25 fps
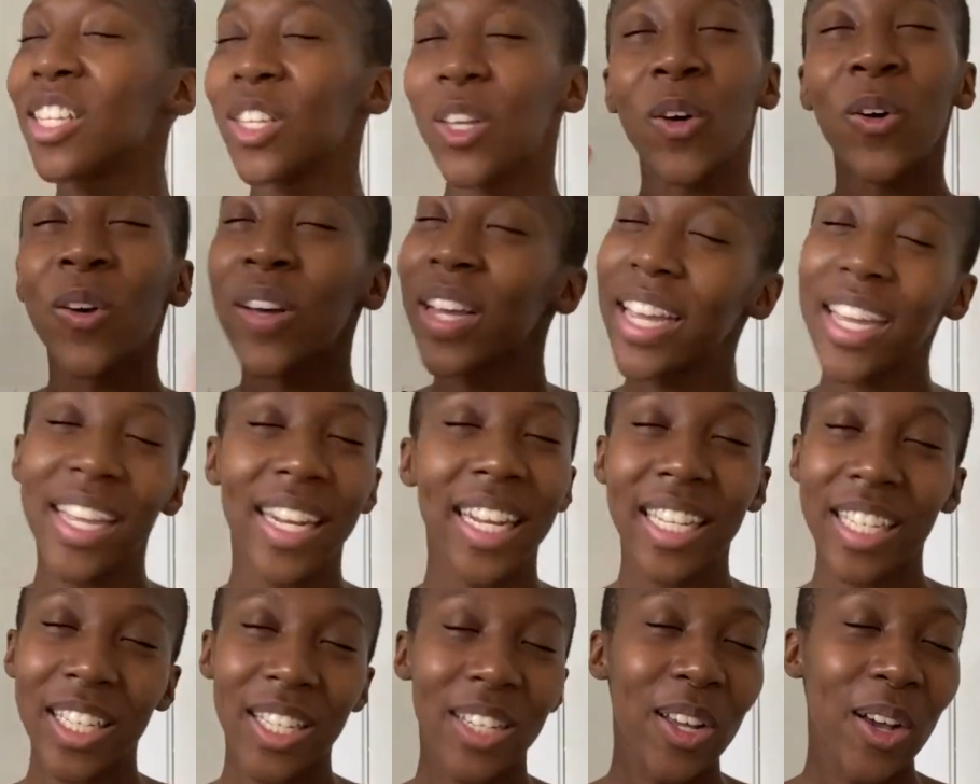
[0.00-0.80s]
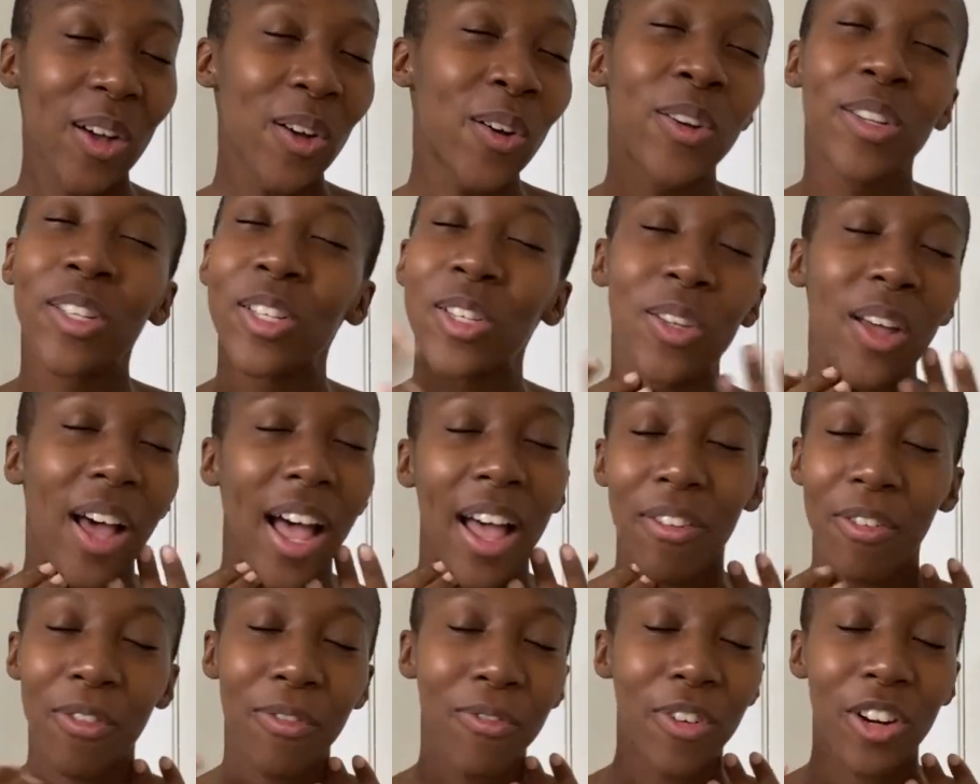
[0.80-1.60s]
So it needs to go so I
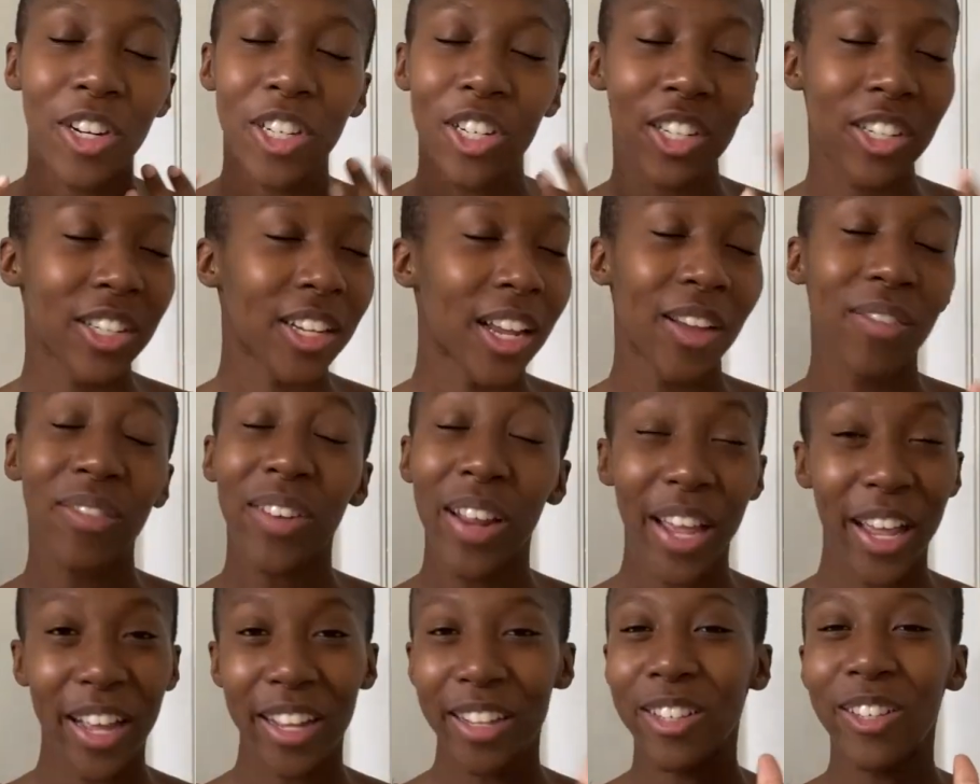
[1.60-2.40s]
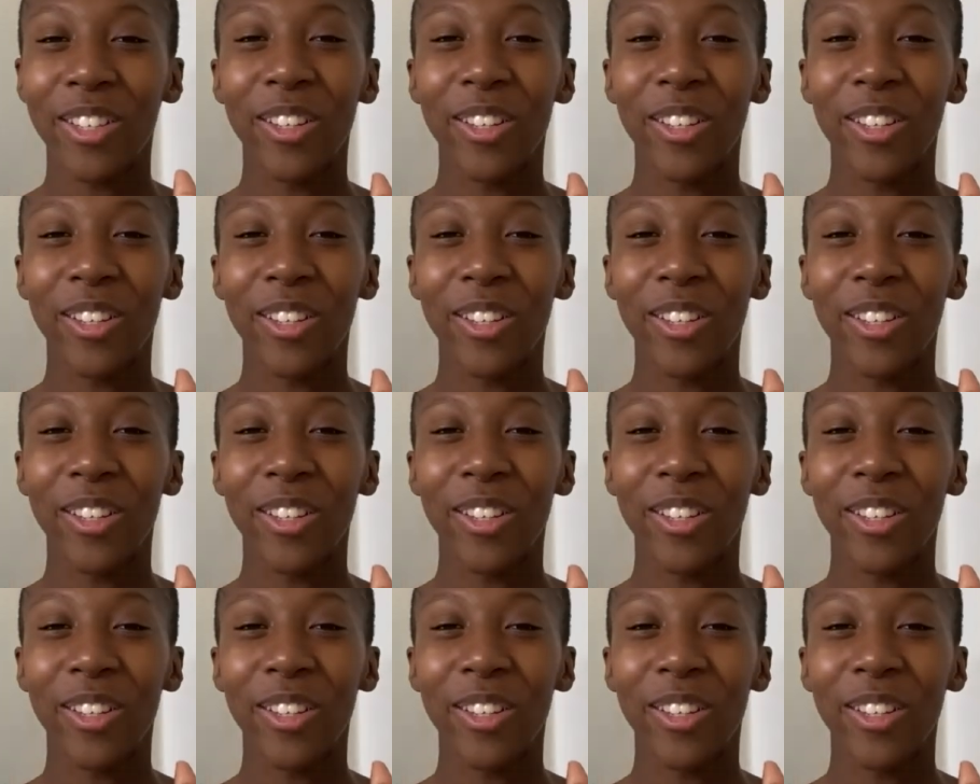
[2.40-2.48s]
have a fresh shaved head.